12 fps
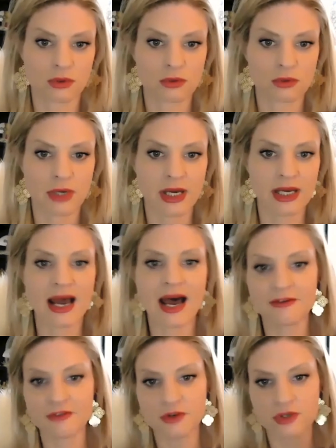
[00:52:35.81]
Right?
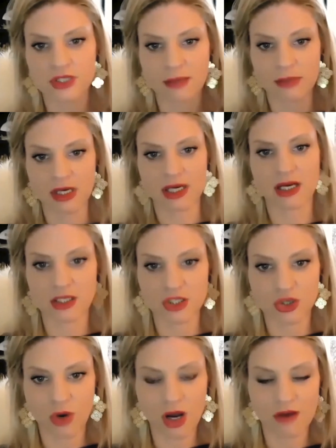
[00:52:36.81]
After somebody
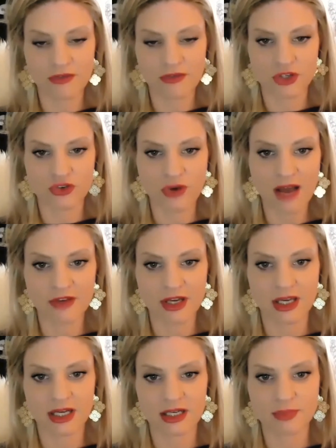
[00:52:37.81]
cuts you off in
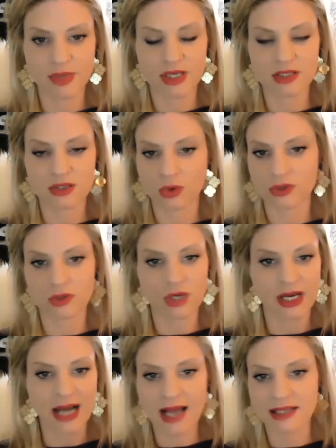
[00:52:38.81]
traffic and is pissed, or
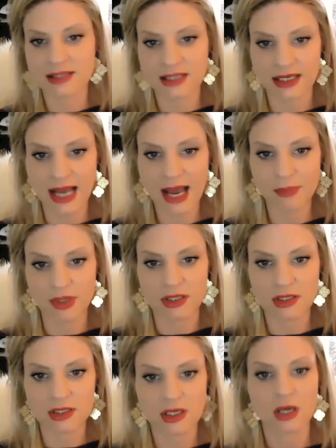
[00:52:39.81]
an accident
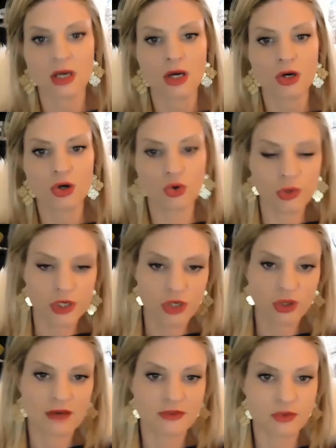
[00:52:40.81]
happens, who are you
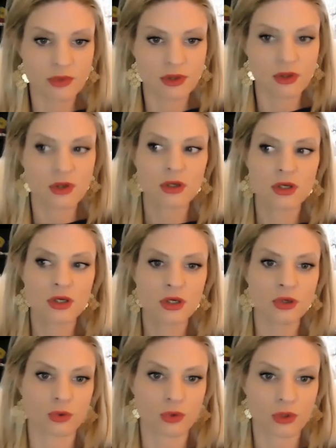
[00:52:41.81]
left with?
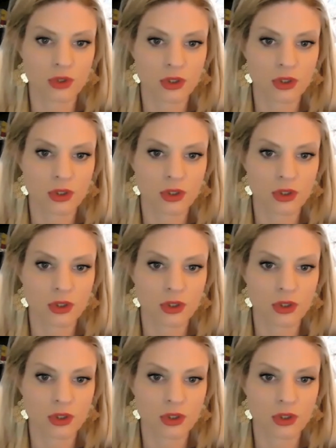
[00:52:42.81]
You.